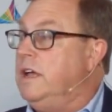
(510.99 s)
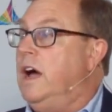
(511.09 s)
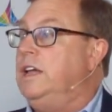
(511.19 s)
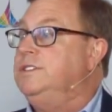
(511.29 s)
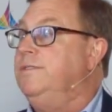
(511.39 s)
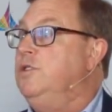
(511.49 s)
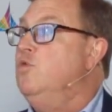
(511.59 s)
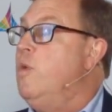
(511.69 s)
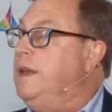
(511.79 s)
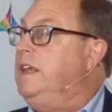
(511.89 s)
The odds of
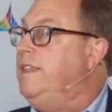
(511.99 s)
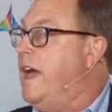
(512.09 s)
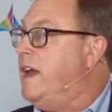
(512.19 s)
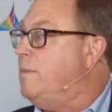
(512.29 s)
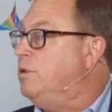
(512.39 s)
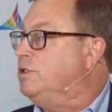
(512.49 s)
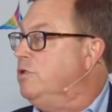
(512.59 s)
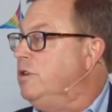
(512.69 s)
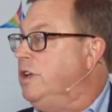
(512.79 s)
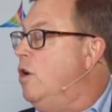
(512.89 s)
you winning that
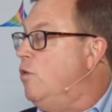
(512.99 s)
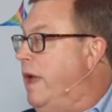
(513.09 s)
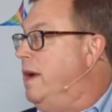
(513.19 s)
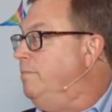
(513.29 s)
opportunity go way up.